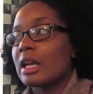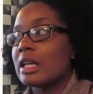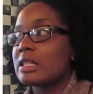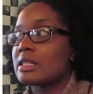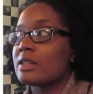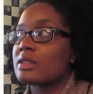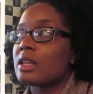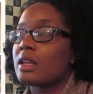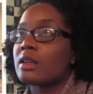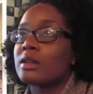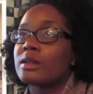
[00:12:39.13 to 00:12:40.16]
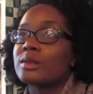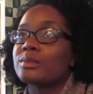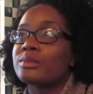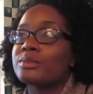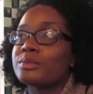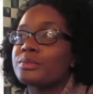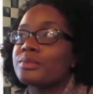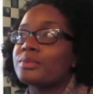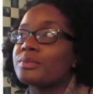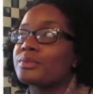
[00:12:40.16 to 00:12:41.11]
Kind of sounds like
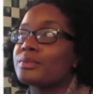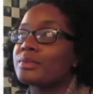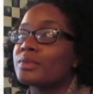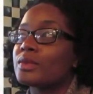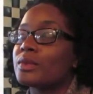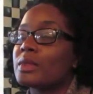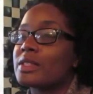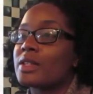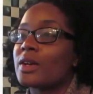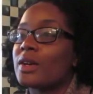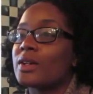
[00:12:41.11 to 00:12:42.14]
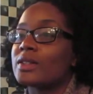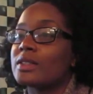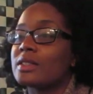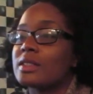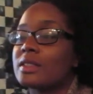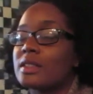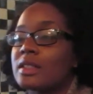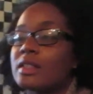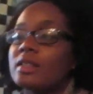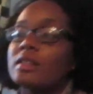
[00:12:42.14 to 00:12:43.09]
what is it called?
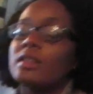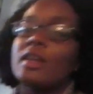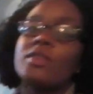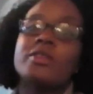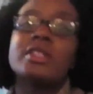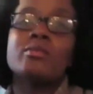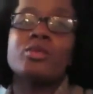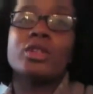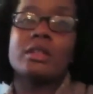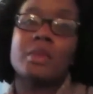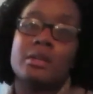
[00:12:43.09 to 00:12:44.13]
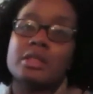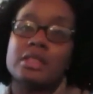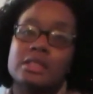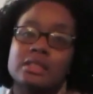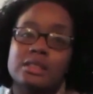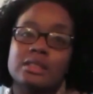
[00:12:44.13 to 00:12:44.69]
Have you ever seen Brooklyn Babylon?